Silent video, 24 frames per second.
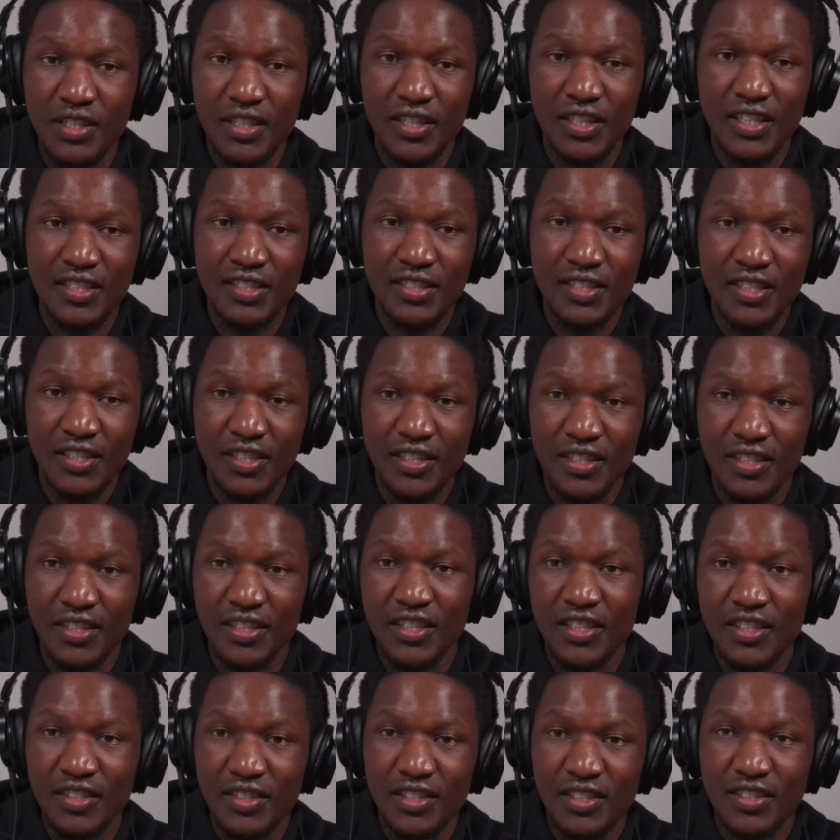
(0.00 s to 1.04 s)
the city.
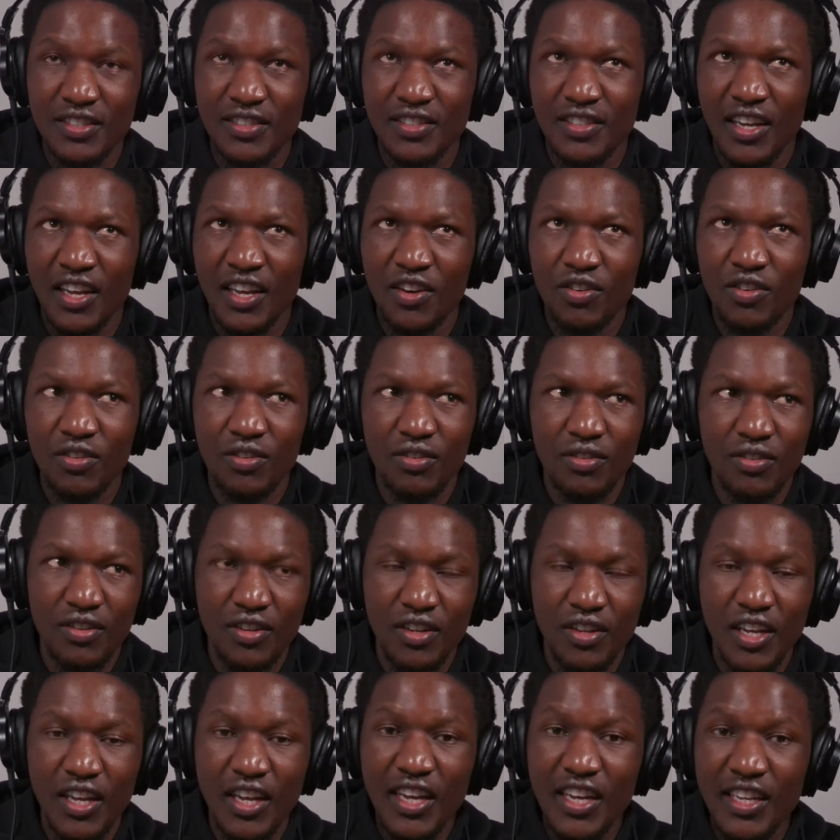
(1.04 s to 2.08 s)
It is, I don't know.
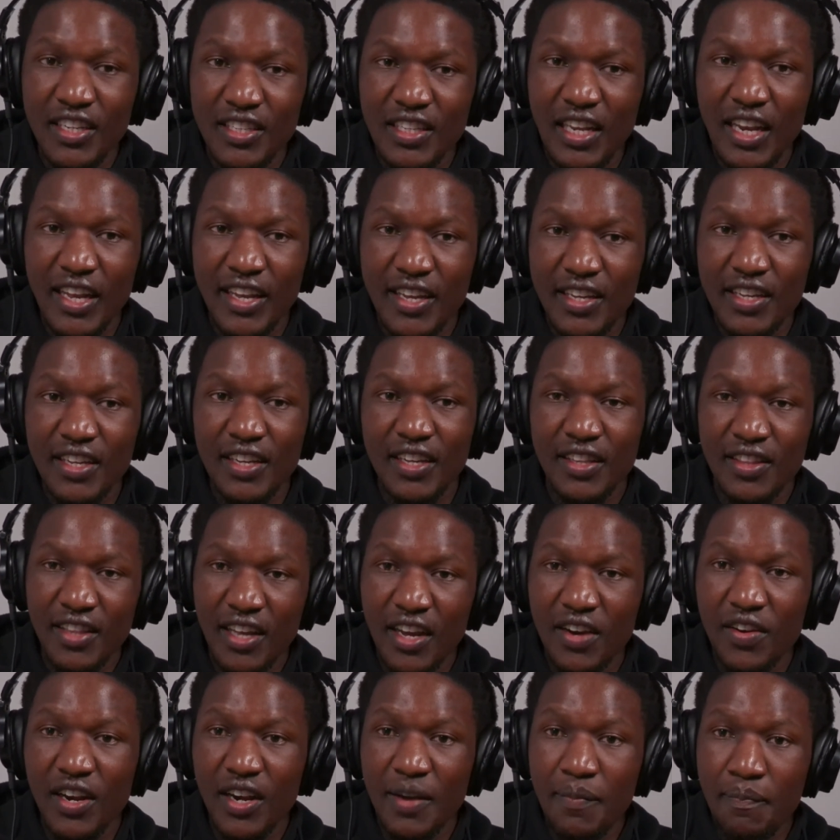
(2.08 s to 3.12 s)
It is like they're
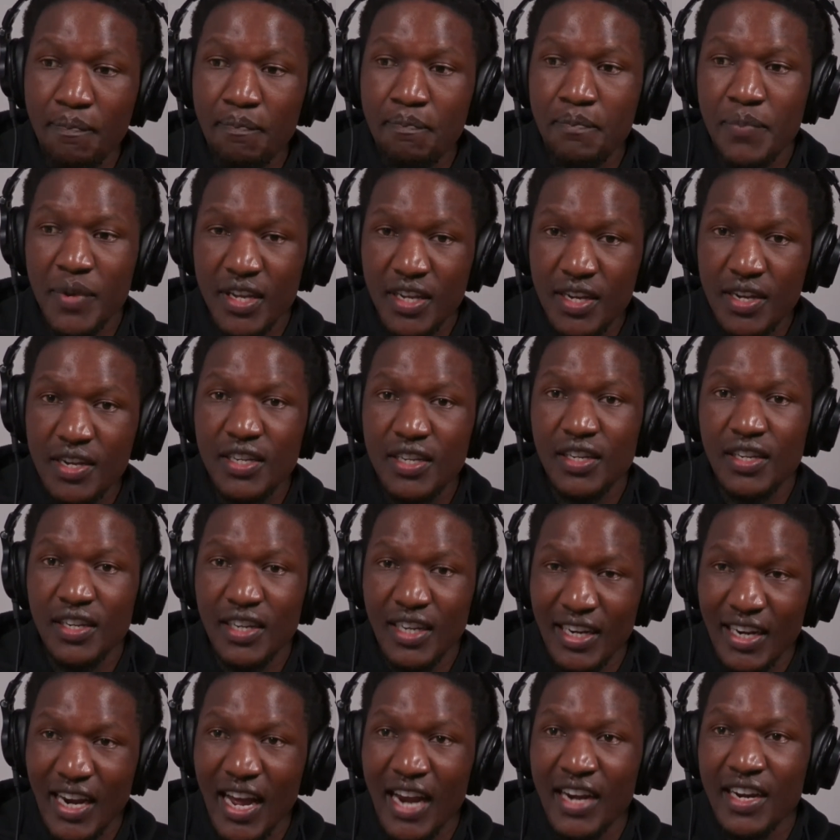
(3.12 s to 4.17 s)
really big
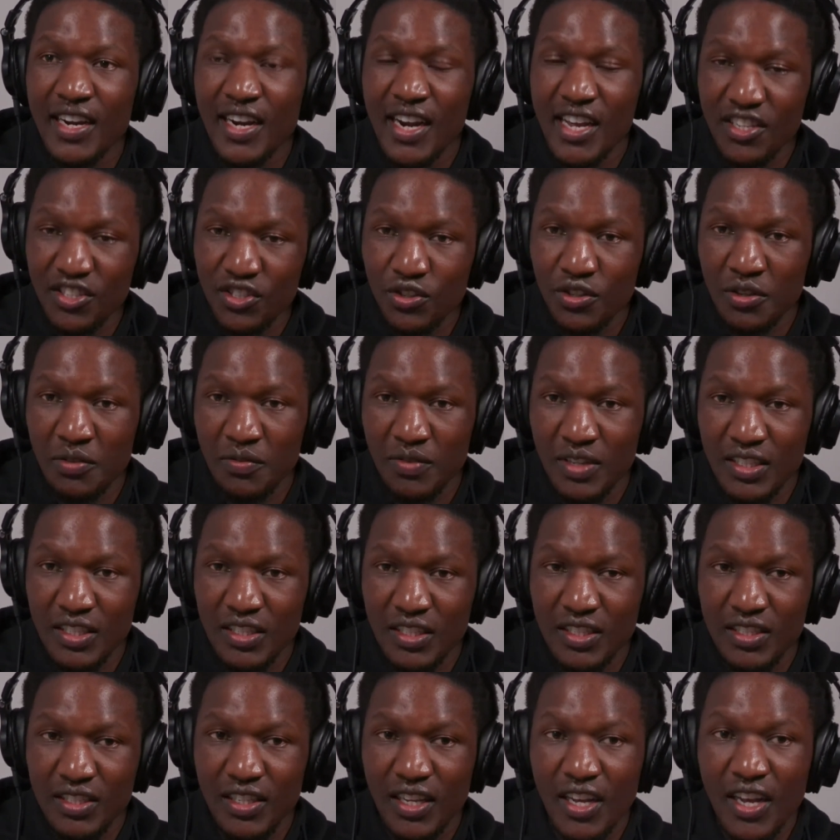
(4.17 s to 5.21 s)
and nice
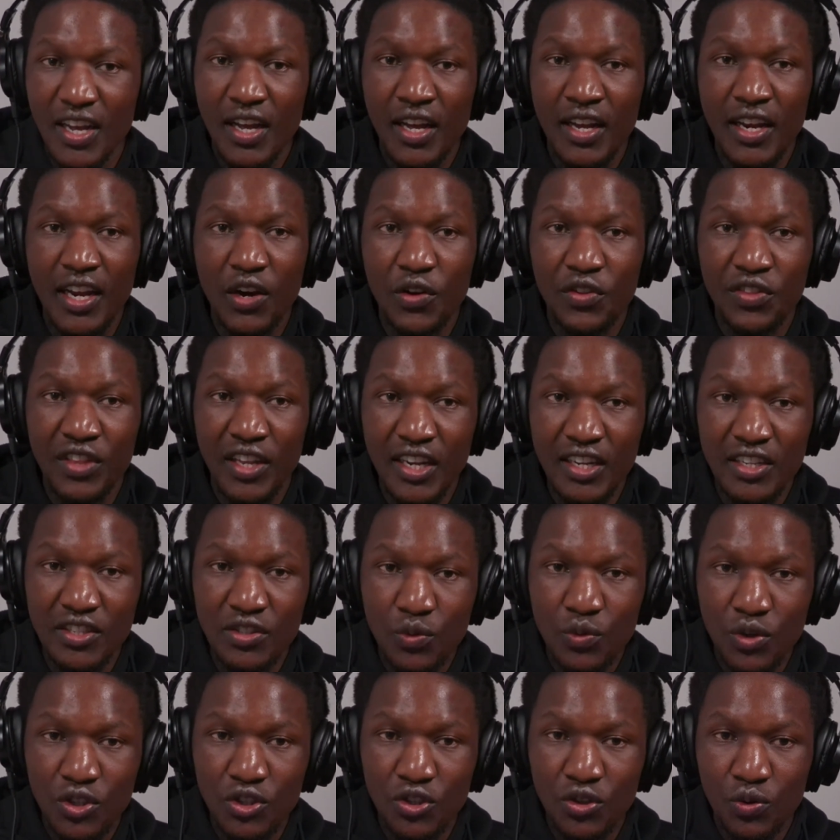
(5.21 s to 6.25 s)
universities. Now, the next
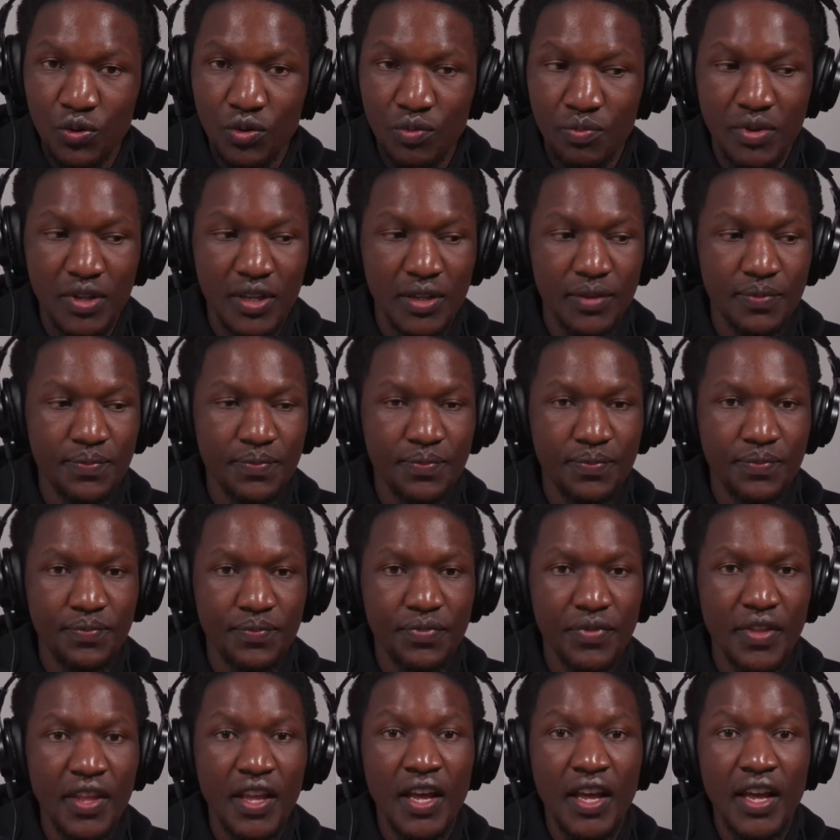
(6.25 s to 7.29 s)
question would be,
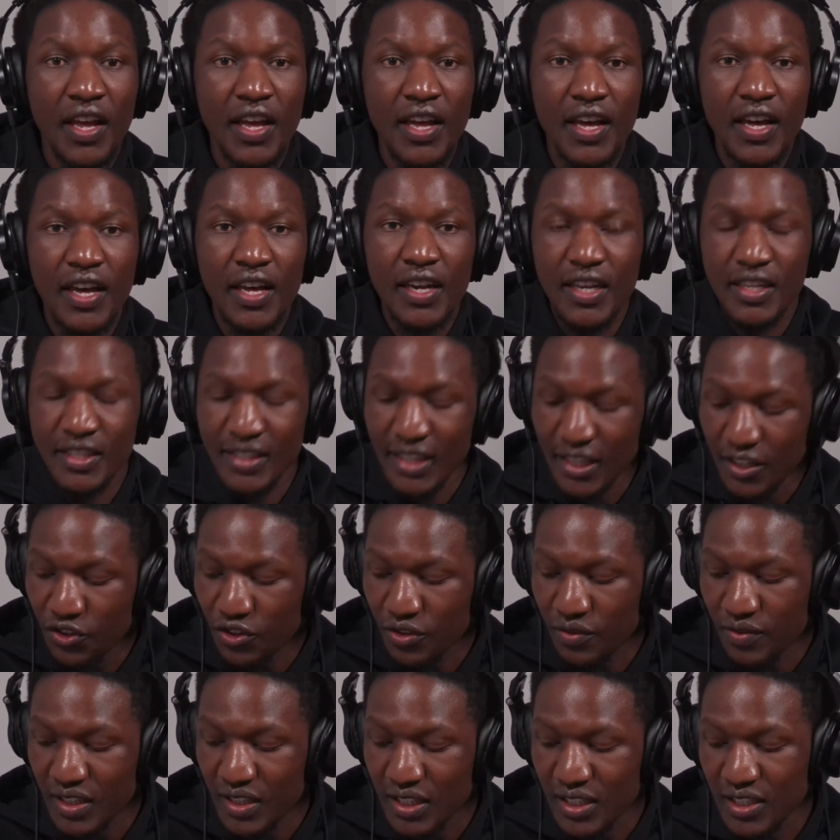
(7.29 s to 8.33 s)
does that
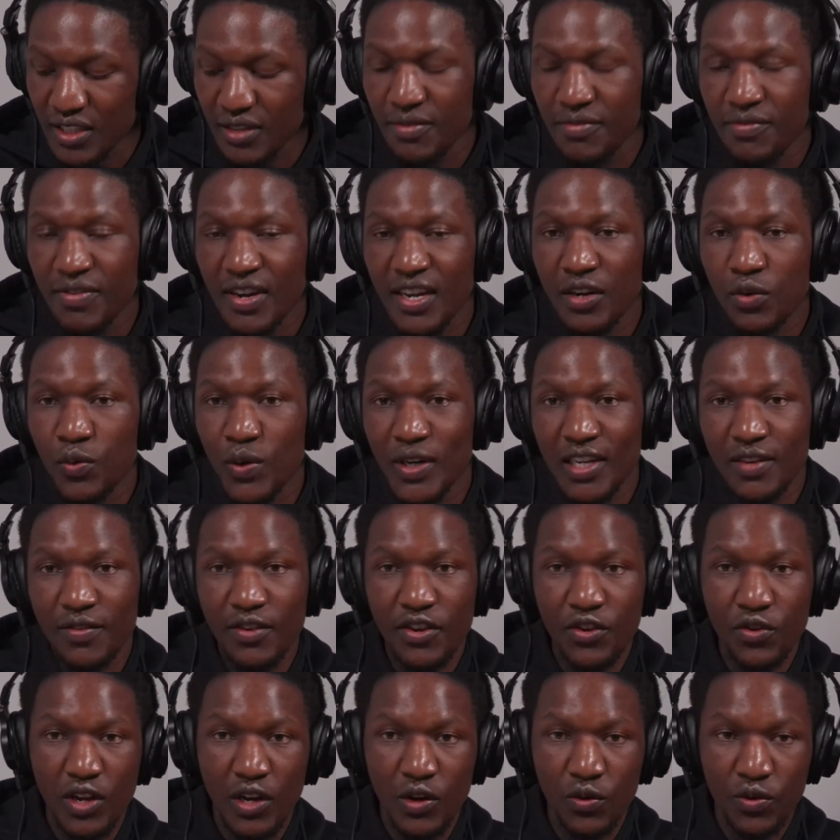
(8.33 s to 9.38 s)
university fund whatever
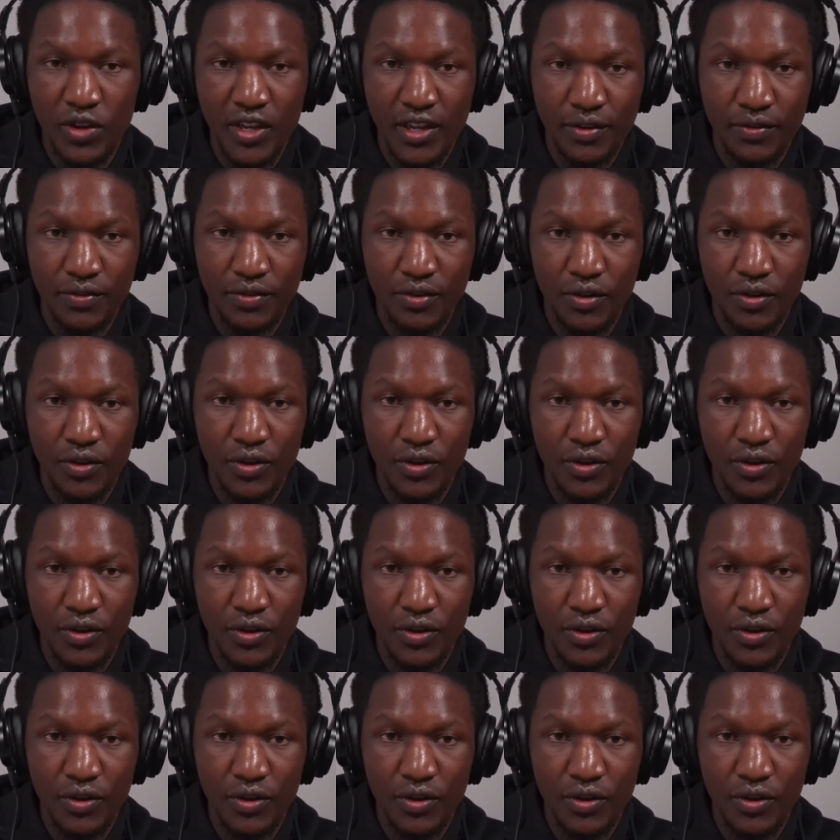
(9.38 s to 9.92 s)
you are looking for?